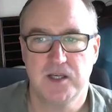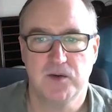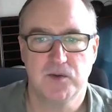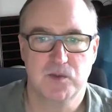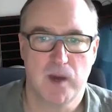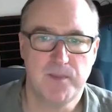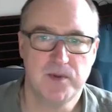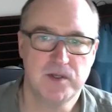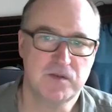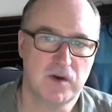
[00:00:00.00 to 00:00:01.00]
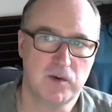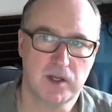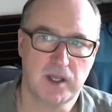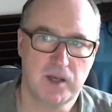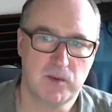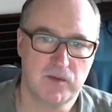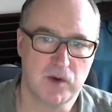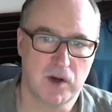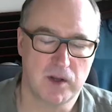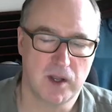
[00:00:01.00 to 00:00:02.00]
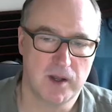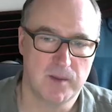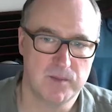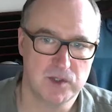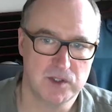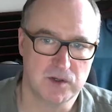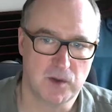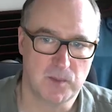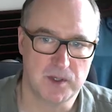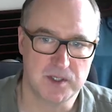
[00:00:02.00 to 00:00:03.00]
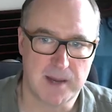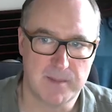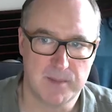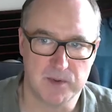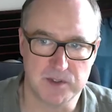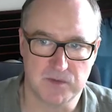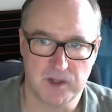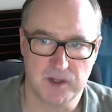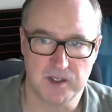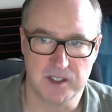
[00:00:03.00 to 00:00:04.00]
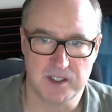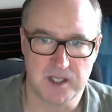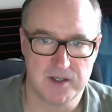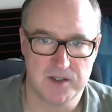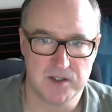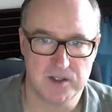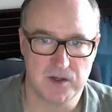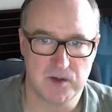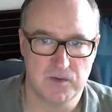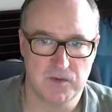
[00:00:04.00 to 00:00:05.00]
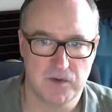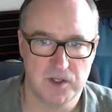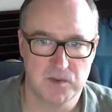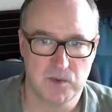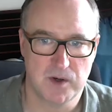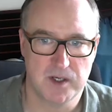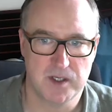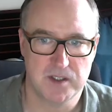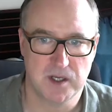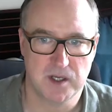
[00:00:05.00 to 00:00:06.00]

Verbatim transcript: Tilt's weapons folder here, we've got um, just a couple of samples of things he sent us, and the first one is